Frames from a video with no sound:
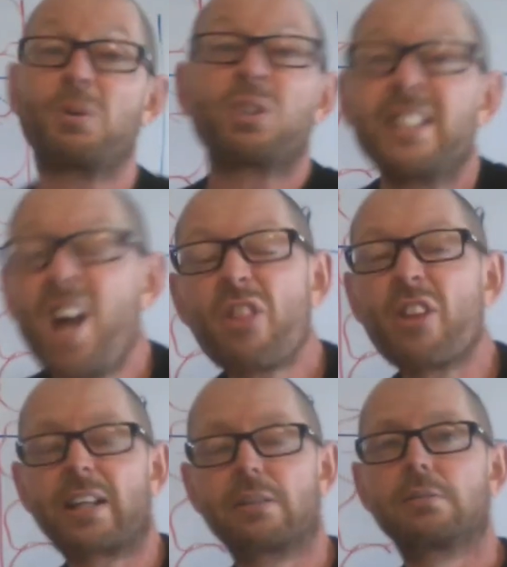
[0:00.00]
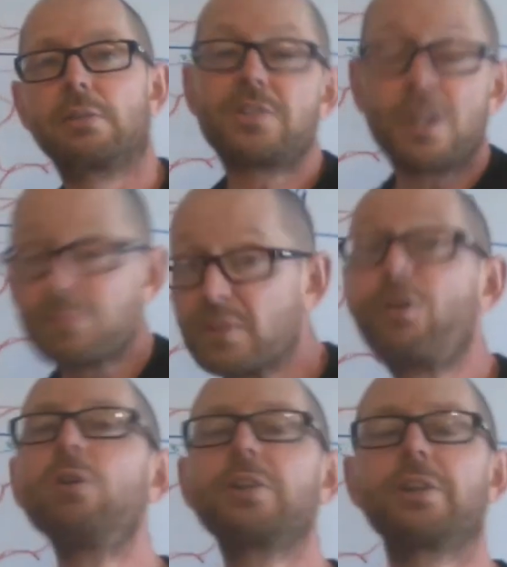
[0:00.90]
is mostly nothing in
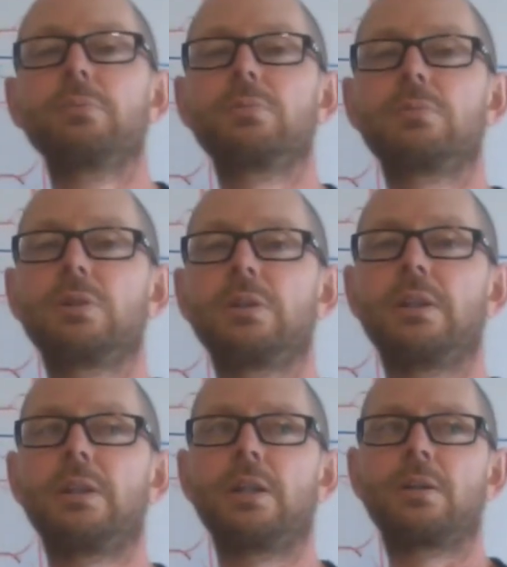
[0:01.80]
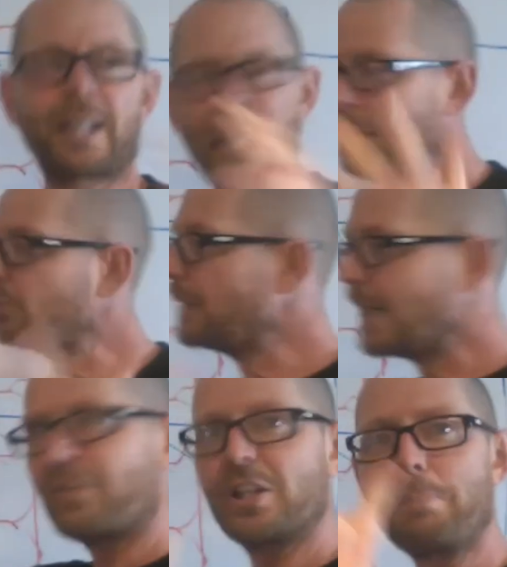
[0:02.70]
terms of volume. Like, how
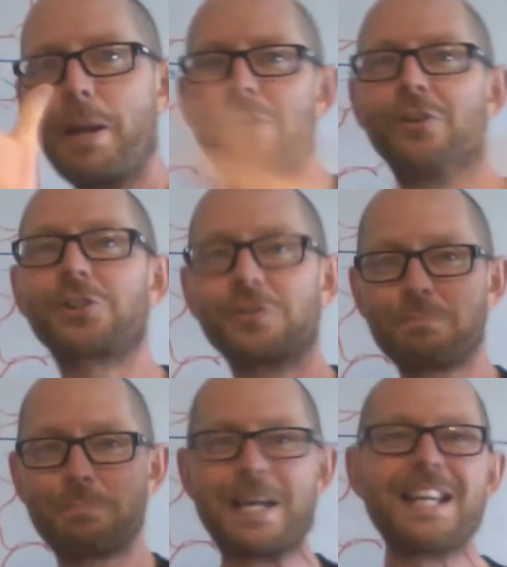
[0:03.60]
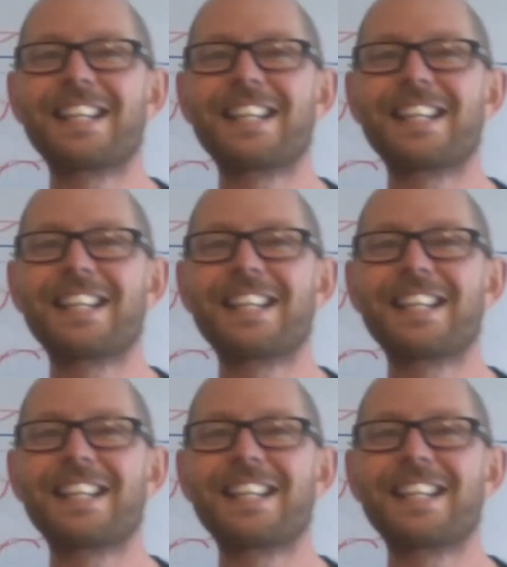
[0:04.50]
do we have the appearance of